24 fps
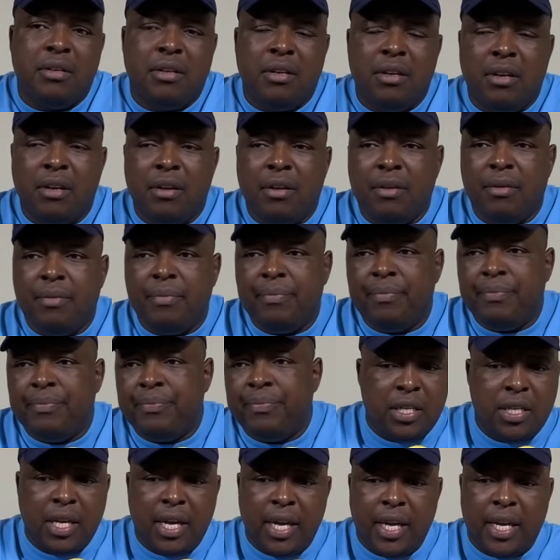
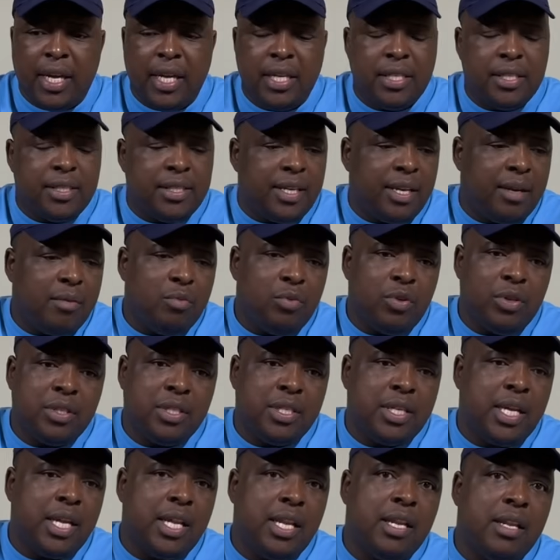I guess time will
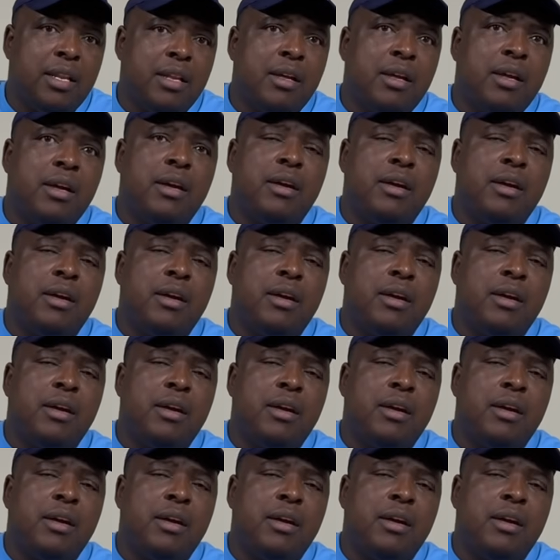tell.